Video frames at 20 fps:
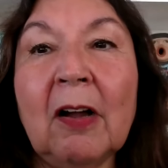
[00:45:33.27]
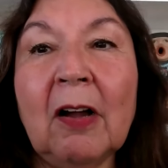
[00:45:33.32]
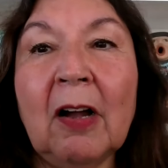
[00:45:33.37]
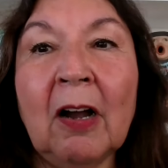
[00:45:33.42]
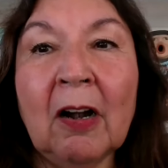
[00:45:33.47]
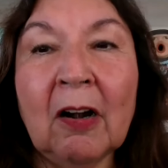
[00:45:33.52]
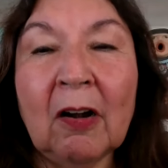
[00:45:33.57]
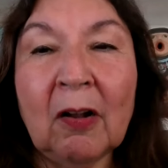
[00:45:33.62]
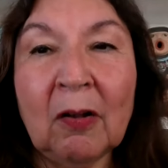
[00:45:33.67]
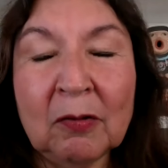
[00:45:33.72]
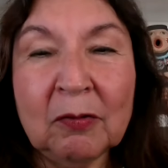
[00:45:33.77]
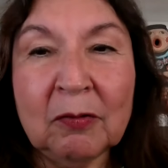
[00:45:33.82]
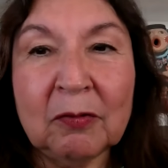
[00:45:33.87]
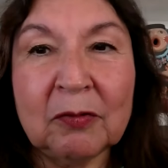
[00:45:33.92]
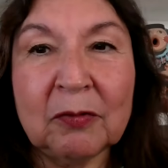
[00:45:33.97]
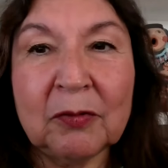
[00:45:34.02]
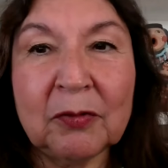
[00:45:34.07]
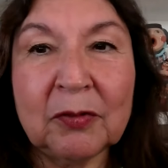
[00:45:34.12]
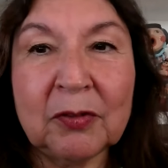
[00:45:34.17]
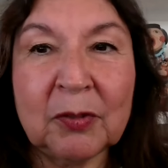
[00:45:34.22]
our
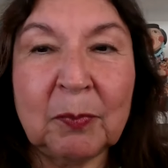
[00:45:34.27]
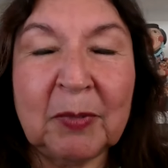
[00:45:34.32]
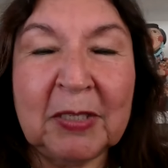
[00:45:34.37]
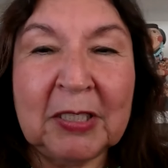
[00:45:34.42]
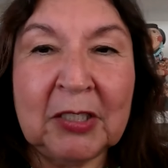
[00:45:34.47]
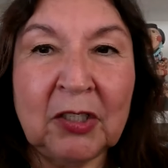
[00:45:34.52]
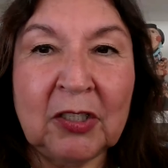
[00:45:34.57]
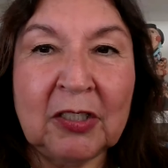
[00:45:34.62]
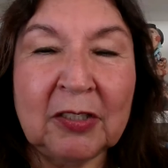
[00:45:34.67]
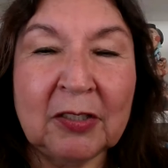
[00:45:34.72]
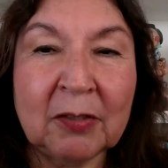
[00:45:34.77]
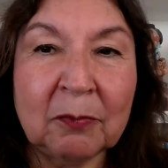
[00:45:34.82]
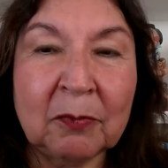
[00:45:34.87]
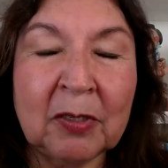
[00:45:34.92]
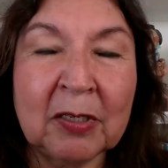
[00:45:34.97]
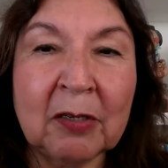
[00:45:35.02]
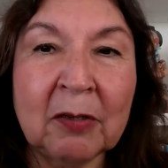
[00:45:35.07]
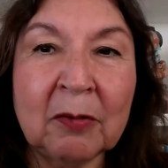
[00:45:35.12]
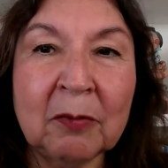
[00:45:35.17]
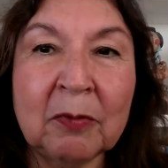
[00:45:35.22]
own species.
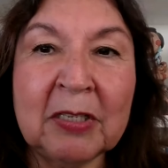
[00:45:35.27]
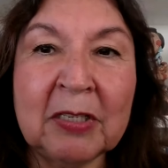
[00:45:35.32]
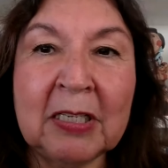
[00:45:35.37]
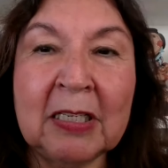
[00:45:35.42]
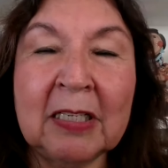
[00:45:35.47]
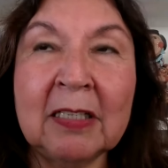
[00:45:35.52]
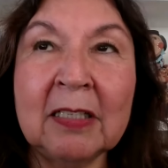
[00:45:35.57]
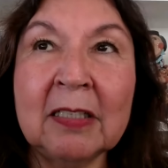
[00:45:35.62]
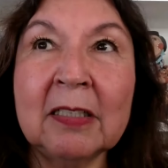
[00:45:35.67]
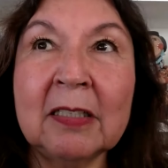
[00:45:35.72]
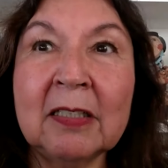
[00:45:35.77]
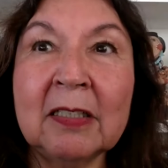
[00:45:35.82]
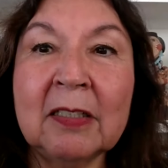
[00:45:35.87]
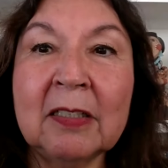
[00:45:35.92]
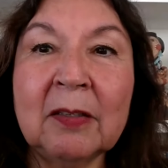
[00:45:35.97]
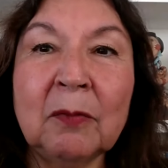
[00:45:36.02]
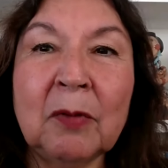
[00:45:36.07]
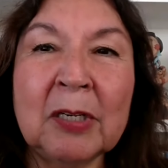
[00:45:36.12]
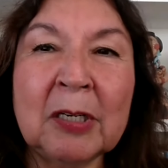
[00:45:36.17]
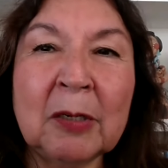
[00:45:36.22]
What are we?
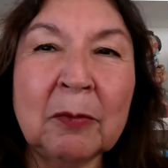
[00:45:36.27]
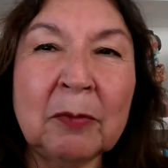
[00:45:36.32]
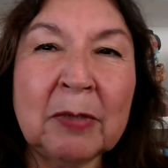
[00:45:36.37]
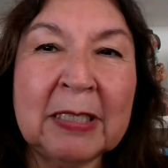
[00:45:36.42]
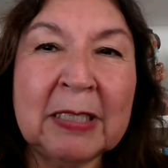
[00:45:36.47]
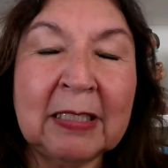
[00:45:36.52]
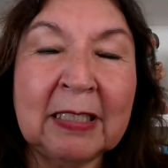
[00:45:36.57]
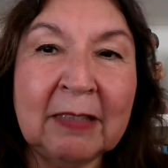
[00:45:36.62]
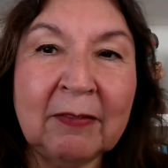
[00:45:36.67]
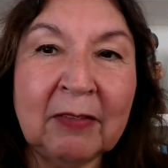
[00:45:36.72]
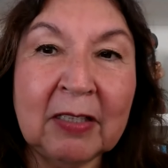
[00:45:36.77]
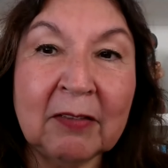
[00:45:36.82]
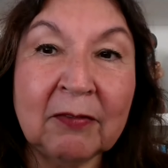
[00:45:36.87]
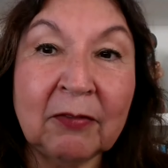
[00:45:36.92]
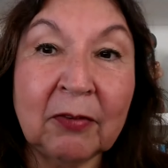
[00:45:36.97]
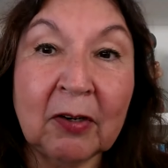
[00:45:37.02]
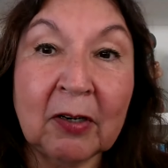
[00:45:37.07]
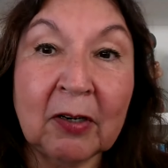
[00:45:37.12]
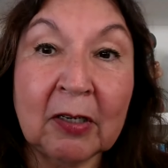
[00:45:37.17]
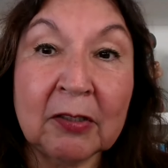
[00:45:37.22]
What are we leaving
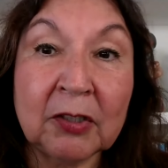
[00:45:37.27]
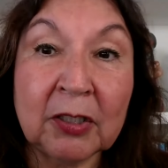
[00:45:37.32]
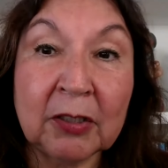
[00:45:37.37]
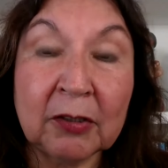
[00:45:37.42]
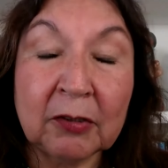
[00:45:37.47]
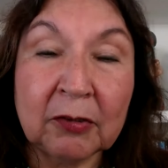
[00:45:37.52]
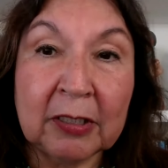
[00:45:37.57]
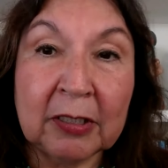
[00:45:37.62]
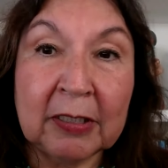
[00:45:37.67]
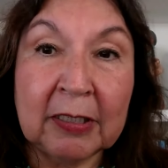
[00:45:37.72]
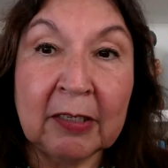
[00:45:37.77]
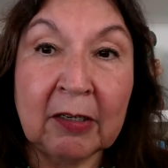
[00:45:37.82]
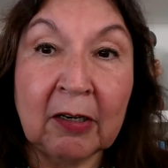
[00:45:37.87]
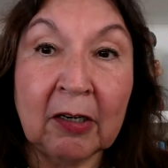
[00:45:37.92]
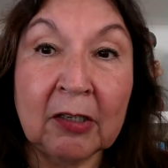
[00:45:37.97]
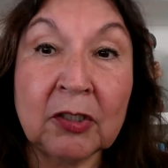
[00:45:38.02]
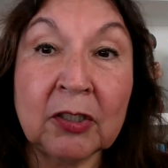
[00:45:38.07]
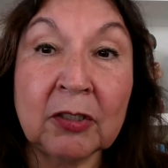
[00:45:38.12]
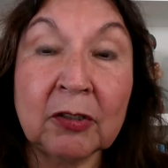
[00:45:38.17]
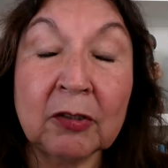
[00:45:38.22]
for our children and
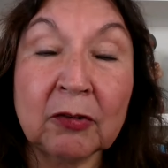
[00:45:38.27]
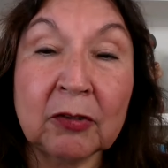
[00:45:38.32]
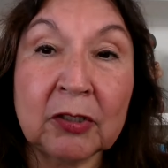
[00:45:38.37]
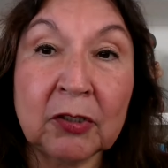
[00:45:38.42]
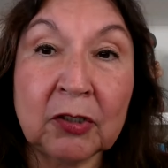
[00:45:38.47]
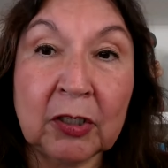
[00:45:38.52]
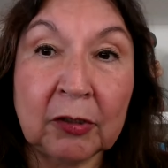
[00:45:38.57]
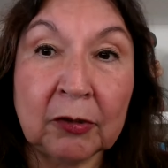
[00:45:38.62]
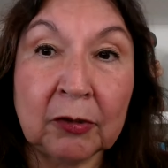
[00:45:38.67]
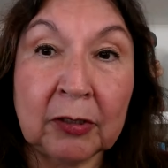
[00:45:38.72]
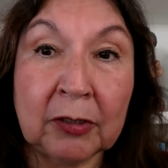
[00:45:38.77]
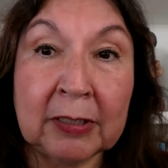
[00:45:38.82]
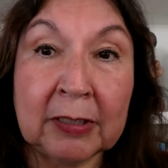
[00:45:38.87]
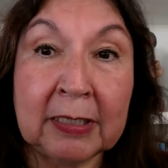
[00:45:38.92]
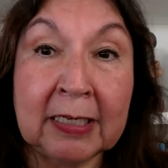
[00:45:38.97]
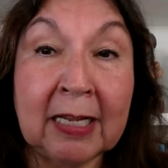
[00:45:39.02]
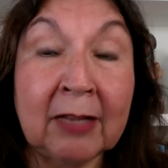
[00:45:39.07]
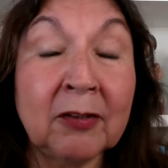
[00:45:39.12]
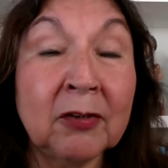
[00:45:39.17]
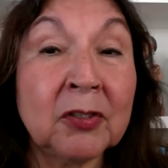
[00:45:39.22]
our children's children
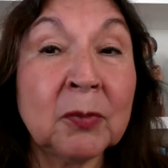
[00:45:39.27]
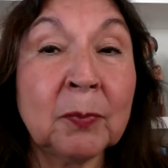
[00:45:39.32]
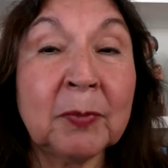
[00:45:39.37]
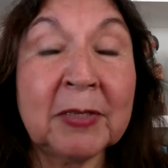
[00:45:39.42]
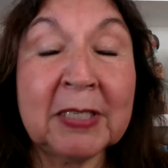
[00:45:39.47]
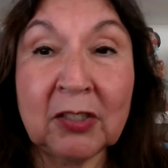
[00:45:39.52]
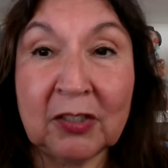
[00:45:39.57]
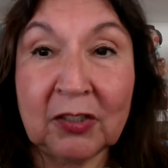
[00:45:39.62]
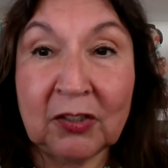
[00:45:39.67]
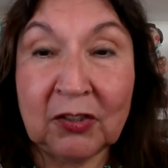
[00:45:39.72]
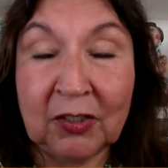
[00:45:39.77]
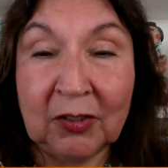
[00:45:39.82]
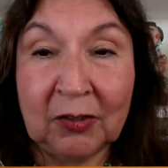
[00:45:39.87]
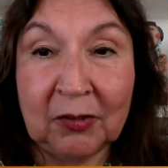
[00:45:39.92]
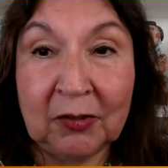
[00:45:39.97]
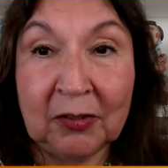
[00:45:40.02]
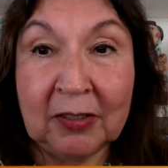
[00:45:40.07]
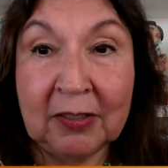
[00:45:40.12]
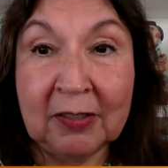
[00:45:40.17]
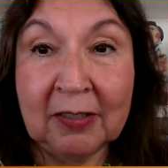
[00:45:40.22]
and other species'
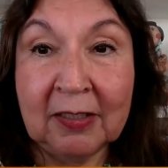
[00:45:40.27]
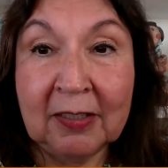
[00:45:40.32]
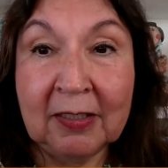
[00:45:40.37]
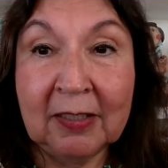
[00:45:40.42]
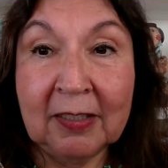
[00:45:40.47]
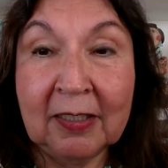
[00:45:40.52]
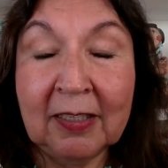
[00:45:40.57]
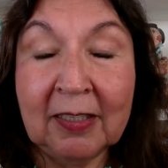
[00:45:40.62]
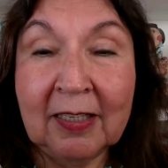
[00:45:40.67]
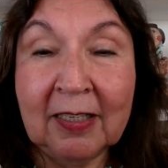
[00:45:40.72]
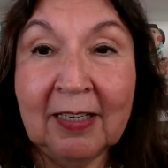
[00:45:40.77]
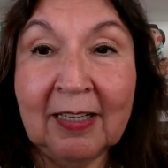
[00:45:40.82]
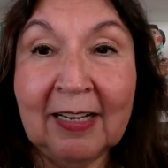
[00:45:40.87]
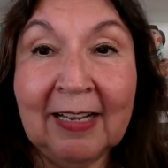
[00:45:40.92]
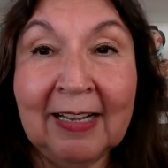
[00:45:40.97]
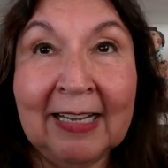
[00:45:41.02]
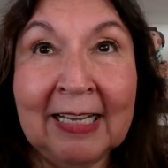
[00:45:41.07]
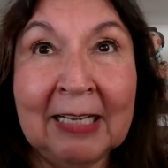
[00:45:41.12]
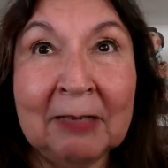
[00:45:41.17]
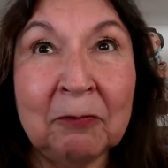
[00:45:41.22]
children?
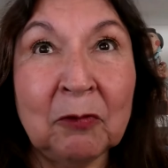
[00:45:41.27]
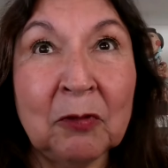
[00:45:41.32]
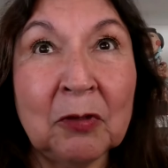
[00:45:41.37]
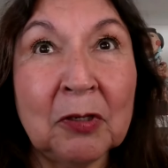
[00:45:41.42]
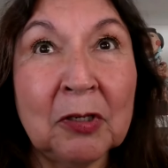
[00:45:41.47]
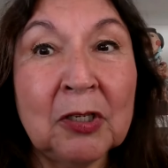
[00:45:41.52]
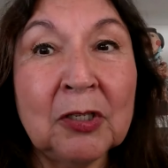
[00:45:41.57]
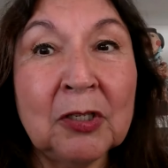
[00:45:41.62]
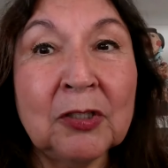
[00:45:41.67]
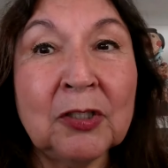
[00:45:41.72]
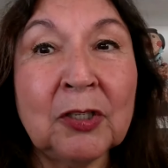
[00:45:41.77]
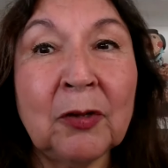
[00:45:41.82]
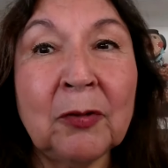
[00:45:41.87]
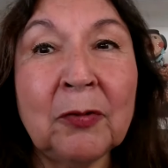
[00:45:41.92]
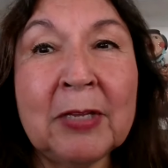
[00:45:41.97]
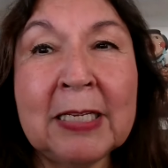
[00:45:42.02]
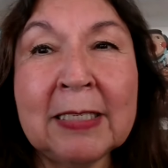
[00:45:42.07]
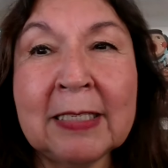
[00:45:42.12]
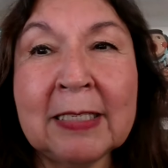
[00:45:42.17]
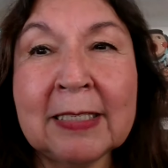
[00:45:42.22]
Um, so
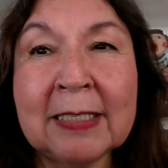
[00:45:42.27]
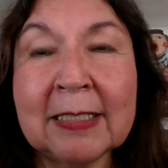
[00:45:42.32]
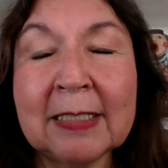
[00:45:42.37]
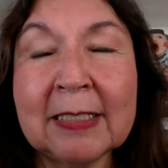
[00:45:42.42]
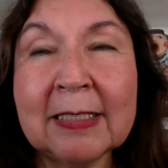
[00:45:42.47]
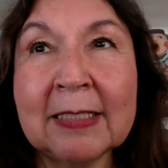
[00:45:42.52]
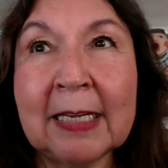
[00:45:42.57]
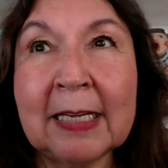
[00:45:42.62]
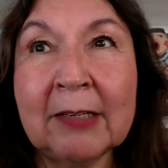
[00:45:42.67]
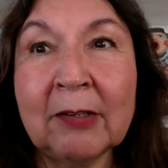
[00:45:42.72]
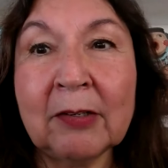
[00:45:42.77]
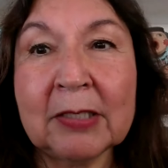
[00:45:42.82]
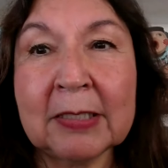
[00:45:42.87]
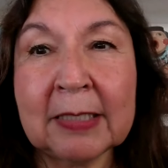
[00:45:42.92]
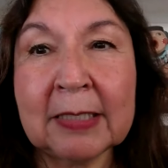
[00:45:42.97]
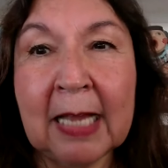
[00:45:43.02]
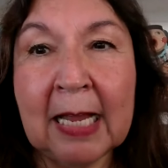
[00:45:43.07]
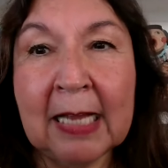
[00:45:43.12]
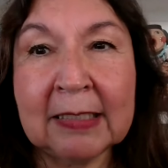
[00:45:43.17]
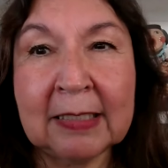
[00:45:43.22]
these sacred
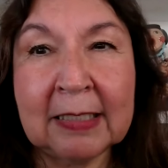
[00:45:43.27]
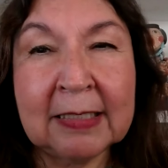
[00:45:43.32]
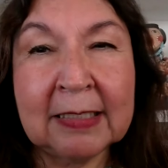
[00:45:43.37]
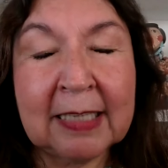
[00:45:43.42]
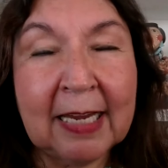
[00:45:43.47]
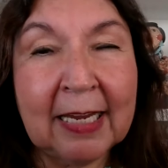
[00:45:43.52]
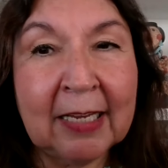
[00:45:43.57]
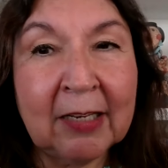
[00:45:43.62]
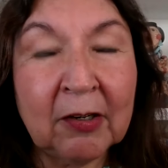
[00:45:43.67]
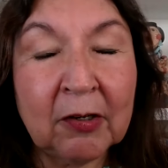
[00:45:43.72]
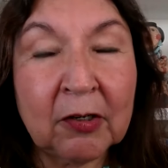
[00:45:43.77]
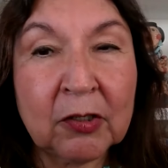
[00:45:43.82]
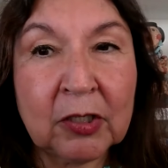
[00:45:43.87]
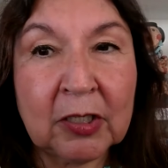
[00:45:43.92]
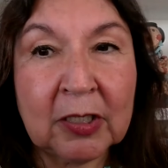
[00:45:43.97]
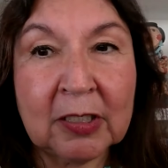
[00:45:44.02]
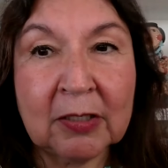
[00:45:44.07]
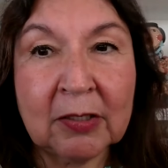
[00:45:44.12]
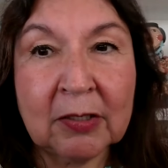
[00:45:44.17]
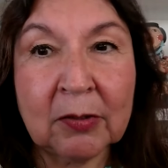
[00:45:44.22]
sites, these
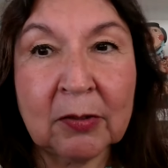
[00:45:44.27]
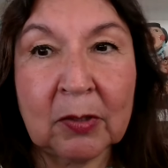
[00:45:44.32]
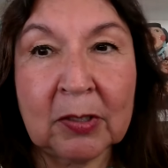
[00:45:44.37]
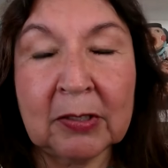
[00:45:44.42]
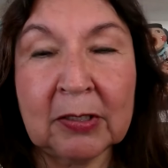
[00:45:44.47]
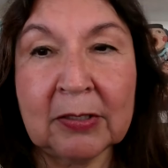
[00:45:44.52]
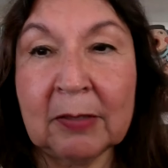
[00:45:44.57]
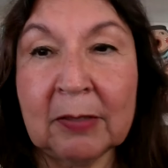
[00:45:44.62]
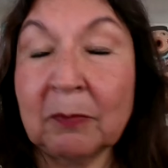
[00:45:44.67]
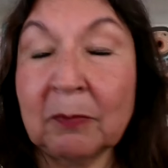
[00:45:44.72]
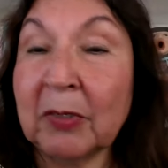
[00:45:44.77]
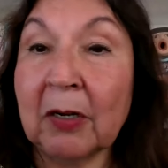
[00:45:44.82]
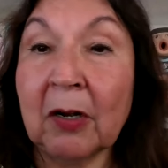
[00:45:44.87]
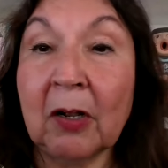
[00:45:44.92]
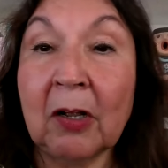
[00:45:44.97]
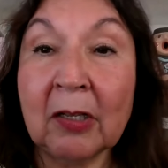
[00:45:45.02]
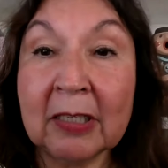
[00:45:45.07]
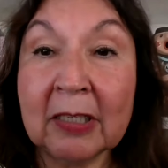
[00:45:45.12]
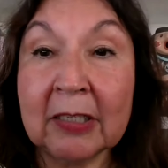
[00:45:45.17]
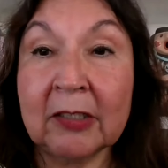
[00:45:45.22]
energy sources, and we're
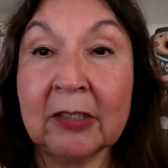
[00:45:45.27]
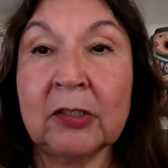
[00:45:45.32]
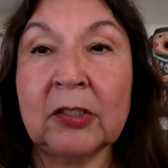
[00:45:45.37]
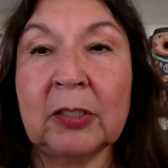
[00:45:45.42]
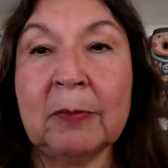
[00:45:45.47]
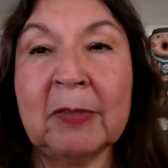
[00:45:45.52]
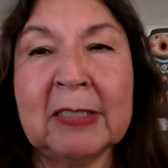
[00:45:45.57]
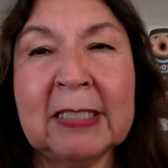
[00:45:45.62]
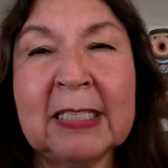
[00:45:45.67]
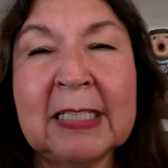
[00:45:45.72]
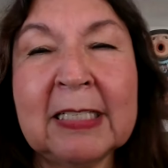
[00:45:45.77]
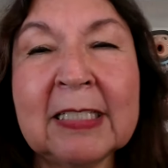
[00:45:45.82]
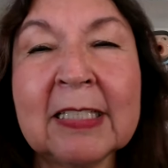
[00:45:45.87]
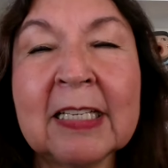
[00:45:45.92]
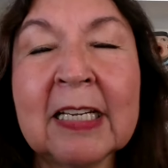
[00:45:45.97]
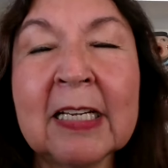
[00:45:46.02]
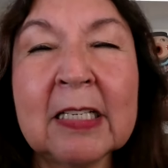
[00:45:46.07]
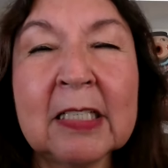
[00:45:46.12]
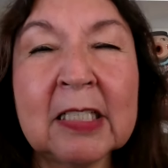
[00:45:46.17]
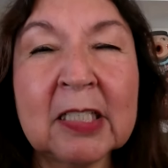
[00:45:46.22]
all energy, but these
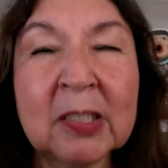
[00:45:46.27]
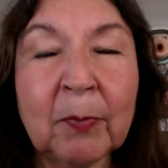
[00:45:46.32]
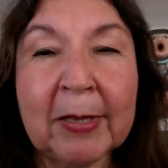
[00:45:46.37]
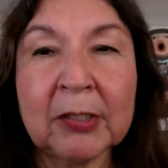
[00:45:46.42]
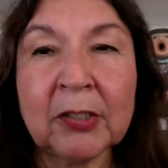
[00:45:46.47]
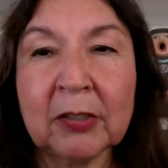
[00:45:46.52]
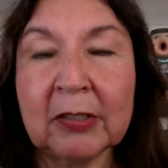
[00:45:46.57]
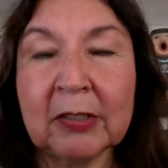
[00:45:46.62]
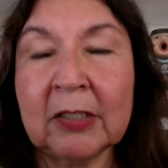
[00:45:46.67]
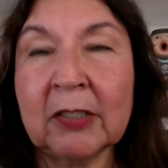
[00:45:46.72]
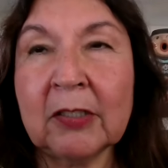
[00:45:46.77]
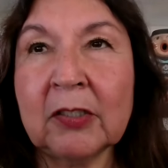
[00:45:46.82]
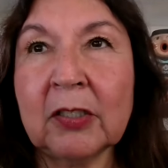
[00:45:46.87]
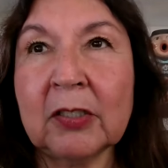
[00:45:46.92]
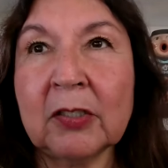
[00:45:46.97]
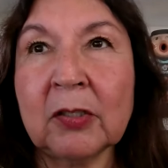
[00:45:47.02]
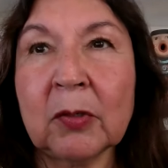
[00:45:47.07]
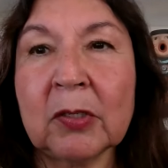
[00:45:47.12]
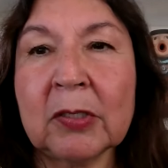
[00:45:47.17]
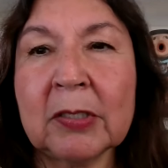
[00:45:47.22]
special energy
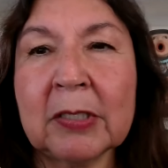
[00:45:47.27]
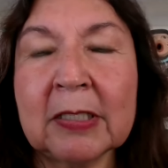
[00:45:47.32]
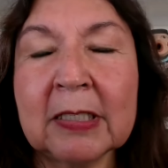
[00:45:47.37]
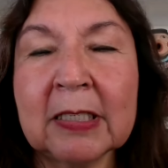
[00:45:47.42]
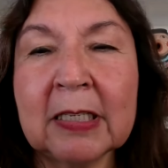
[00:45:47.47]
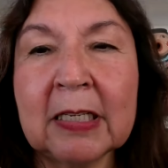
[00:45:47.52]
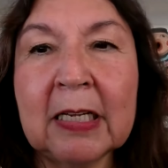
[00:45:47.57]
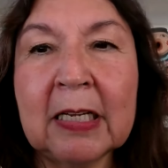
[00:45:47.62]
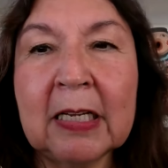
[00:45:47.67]
sources,